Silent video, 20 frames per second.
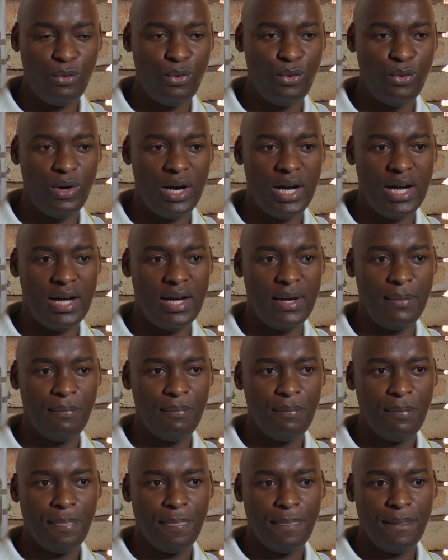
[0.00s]
who
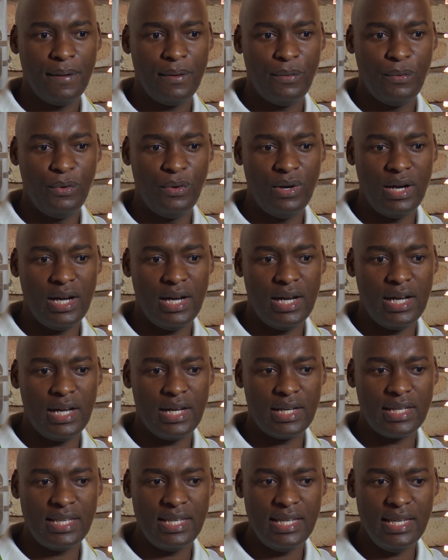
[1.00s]

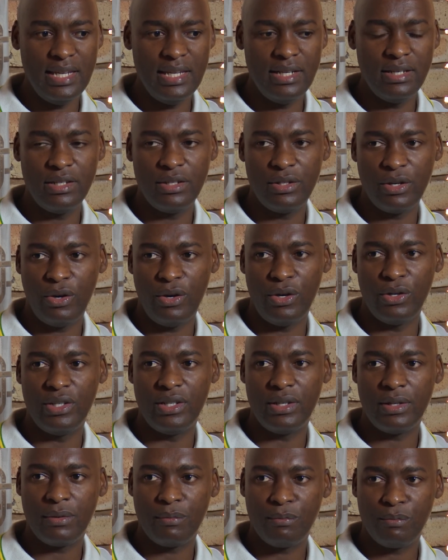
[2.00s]
are keen
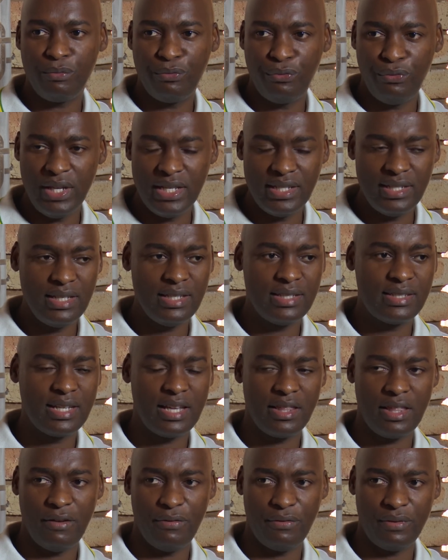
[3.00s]
on fixing
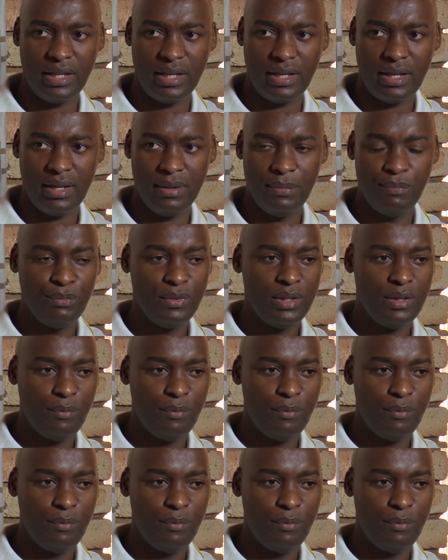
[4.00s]
South Africa,